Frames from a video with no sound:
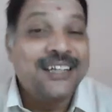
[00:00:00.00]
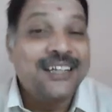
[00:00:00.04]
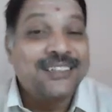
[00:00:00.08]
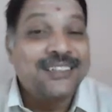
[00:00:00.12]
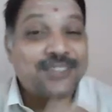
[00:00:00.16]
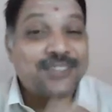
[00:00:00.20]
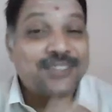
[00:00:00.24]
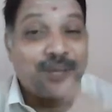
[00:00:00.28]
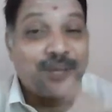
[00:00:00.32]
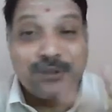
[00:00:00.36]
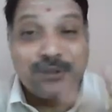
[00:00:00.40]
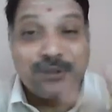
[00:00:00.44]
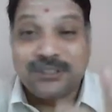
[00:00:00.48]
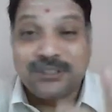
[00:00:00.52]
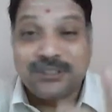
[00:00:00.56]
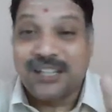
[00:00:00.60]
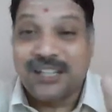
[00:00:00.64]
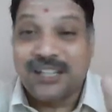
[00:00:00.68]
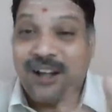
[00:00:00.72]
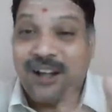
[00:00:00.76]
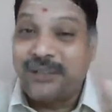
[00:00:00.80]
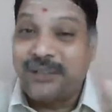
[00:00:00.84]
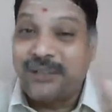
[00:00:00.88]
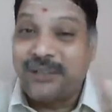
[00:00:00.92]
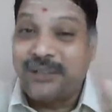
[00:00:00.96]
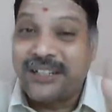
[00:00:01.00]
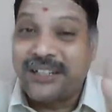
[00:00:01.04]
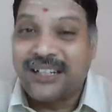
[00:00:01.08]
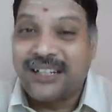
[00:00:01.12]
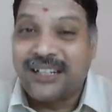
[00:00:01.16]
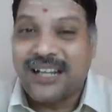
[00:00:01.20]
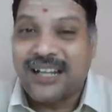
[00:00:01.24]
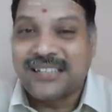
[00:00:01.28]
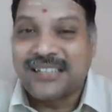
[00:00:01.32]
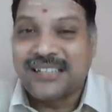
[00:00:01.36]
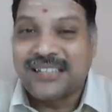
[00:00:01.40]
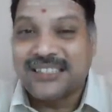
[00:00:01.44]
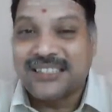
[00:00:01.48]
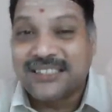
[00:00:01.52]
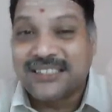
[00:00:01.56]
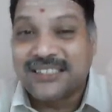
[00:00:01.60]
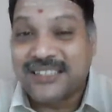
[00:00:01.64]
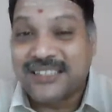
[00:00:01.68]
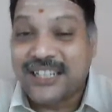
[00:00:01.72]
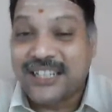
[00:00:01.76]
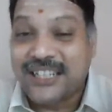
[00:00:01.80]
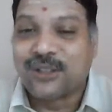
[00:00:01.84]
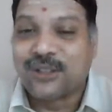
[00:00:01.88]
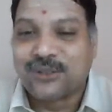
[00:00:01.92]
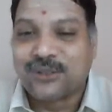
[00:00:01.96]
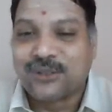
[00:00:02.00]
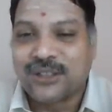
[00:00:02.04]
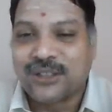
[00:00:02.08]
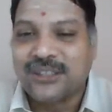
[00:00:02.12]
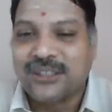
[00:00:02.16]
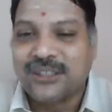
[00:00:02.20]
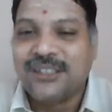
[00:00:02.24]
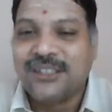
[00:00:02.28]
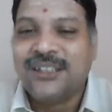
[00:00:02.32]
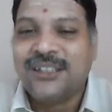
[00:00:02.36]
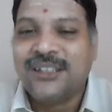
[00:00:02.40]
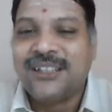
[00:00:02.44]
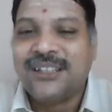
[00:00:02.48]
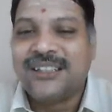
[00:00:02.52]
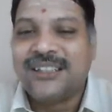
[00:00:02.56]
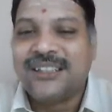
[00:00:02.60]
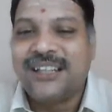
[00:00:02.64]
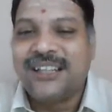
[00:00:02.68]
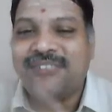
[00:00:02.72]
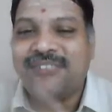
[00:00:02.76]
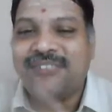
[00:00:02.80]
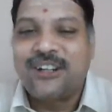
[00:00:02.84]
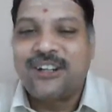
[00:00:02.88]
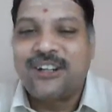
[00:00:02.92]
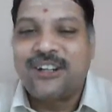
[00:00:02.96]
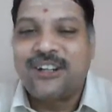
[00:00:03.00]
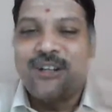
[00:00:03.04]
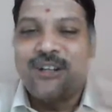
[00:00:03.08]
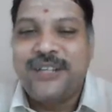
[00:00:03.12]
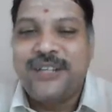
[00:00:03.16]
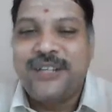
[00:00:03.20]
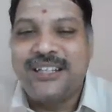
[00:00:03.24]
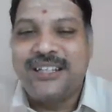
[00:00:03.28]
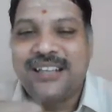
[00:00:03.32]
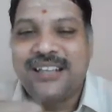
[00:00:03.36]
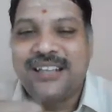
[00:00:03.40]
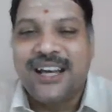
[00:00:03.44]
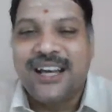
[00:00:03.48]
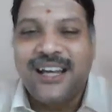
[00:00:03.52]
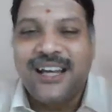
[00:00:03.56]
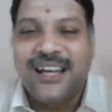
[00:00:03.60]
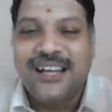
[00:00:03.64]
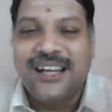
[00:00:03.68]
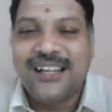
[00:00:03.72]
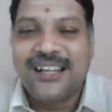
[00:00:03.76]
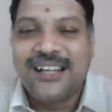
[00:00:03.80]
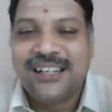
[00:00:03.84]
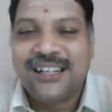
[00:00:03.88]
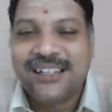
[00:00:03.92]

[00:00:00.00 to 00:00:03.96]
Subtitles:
Suppose the raw material cost is 3,000, then what will be the